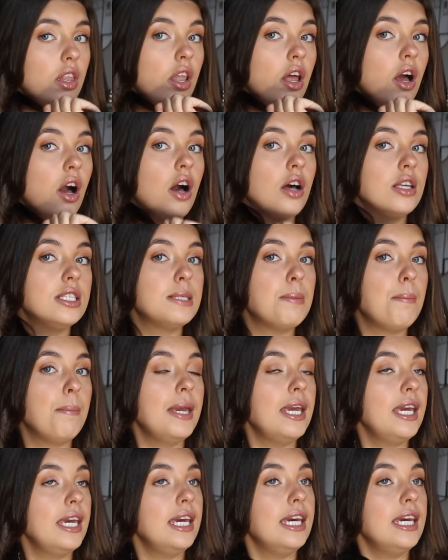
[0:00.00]
Last
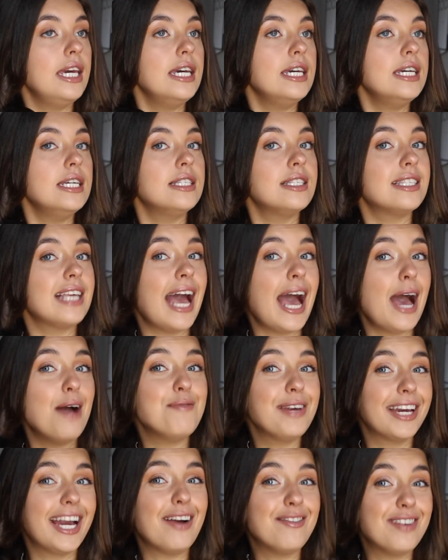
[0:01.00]
piece.
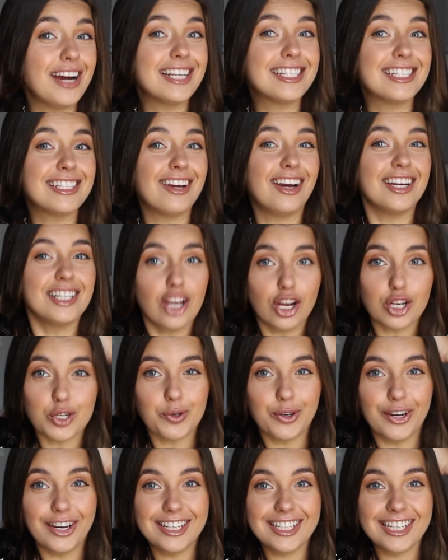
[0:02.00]
And my camera hasn't died, touch
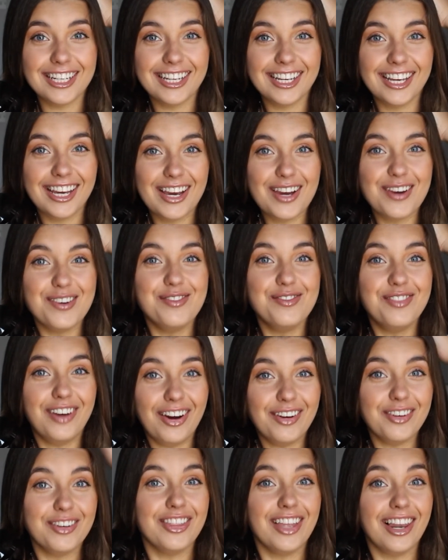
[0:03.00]
wood.
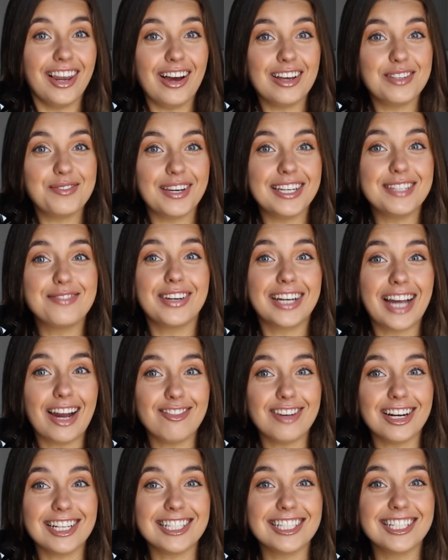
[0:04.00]
But we're on the last piece, my
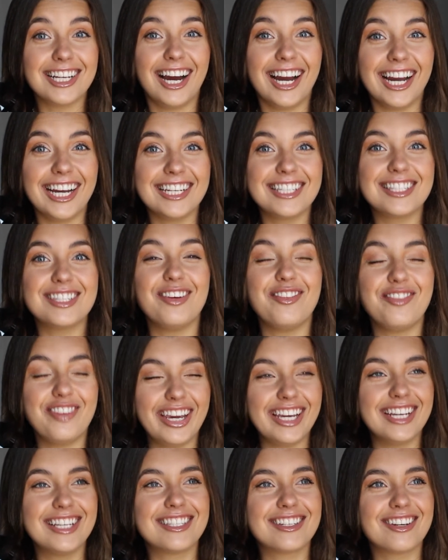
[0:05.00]
camera hasn't died. So
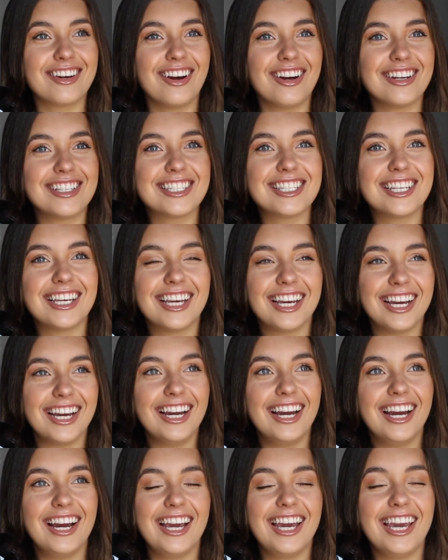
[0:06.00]
fingers crossed,
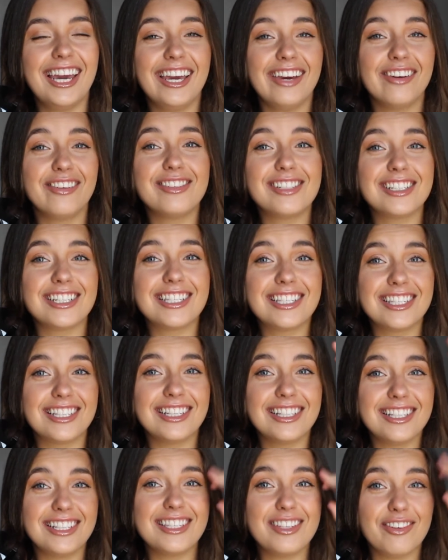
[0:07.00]
it will just
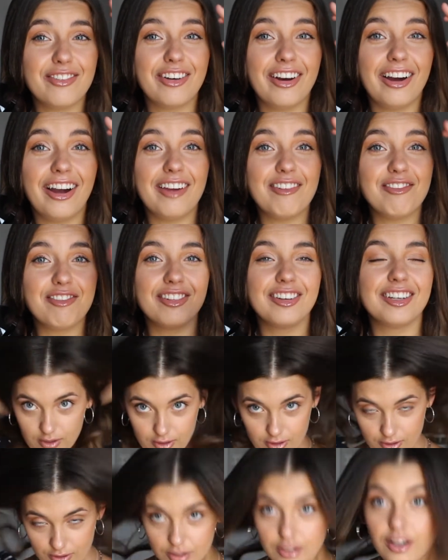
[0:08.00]
survive.
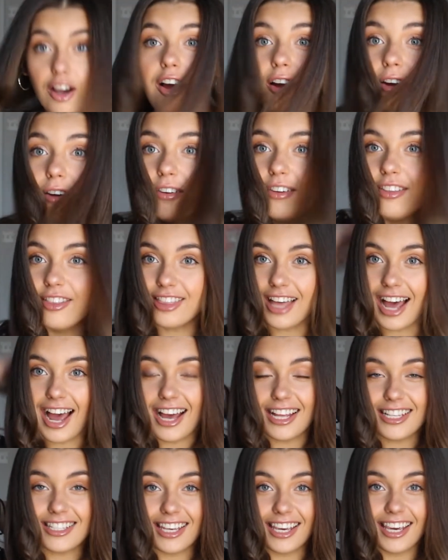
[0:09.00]
So
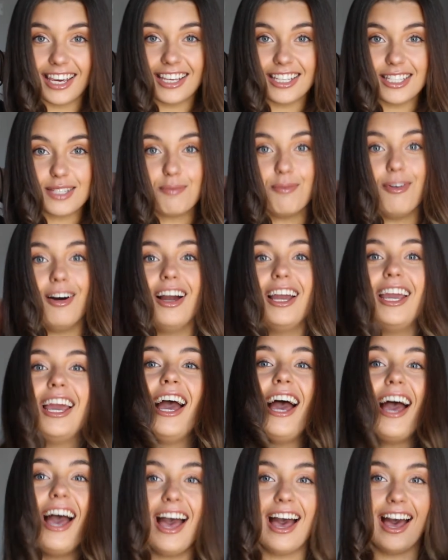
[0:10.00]
that is my
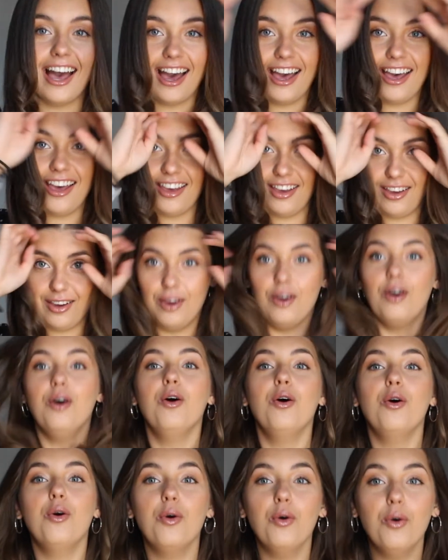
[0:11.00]
hair
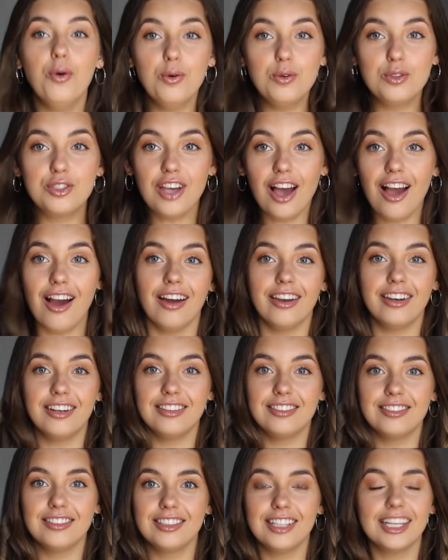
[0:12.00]
all
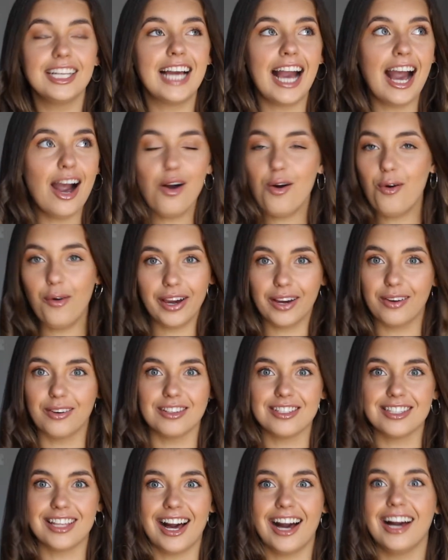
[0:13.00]
done. Like how quick
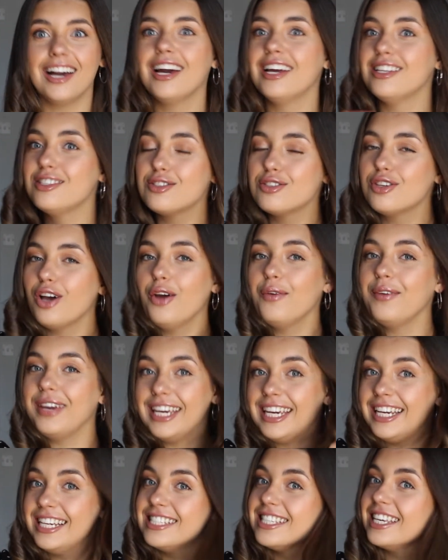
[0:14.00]
was that? And so
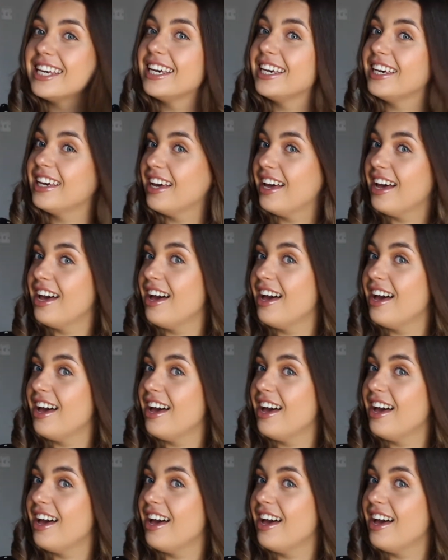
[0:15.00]
easy.